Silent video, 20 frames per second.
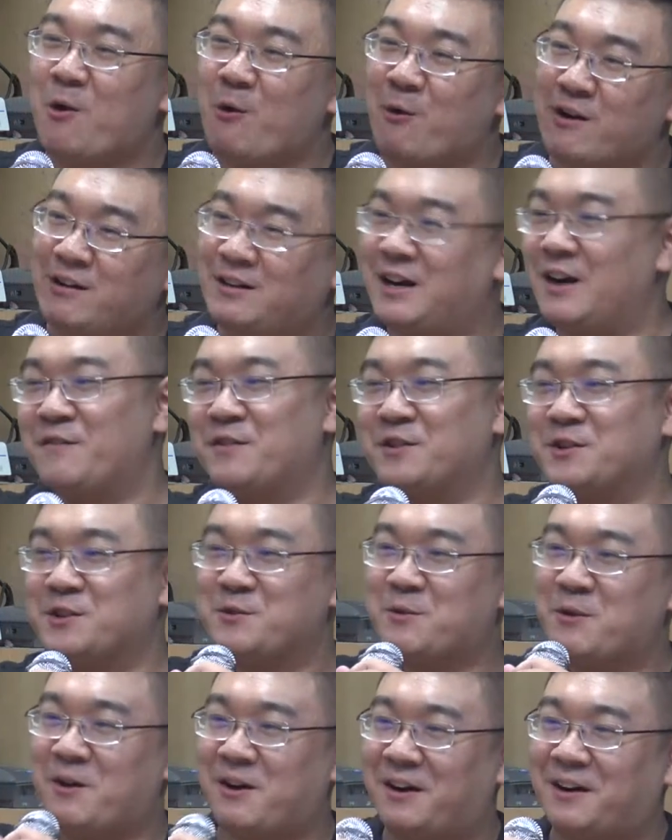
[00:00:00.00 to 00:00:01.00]
wherever
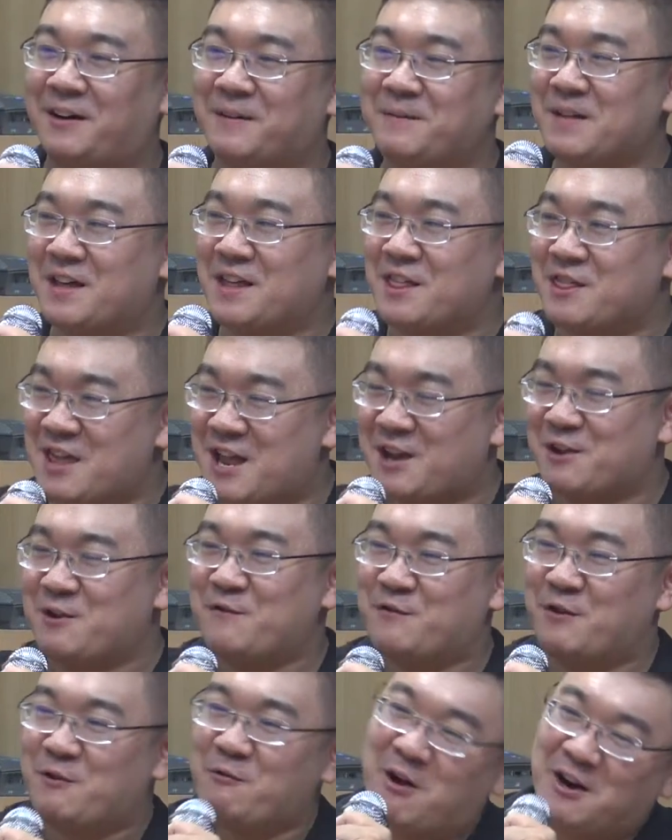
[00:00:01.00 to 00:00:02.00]
you are, thank
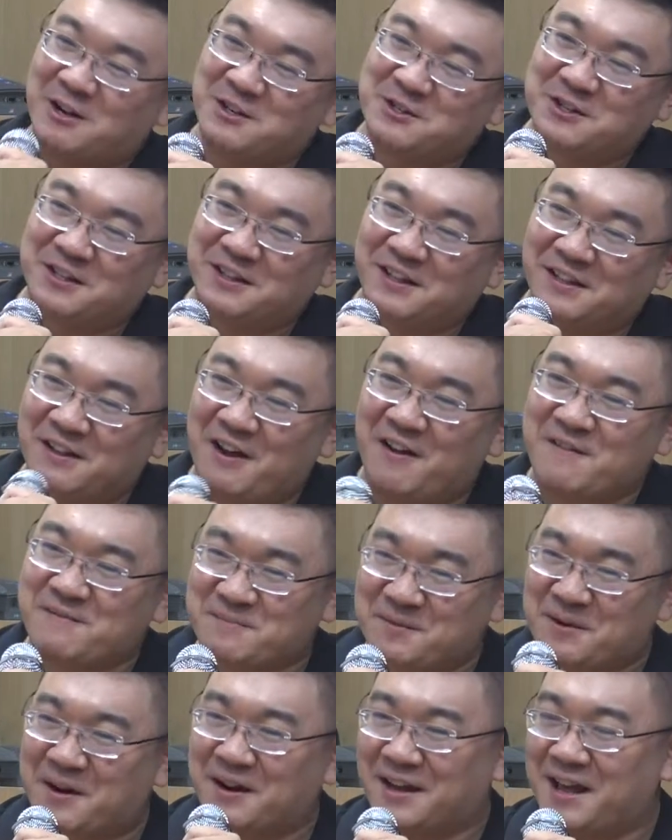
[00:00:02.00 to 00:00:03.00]
you for watching the live
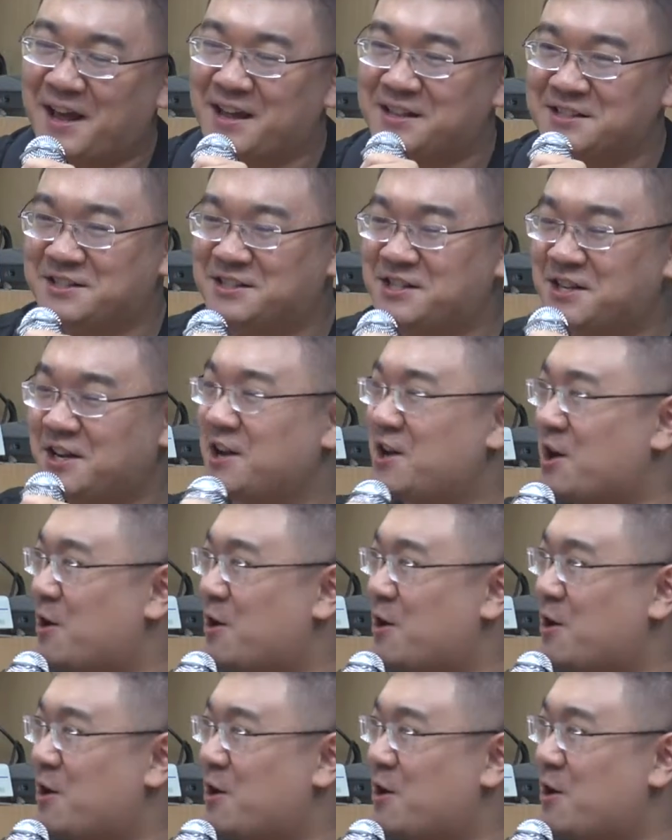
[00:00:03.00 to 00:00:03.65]
broadcast.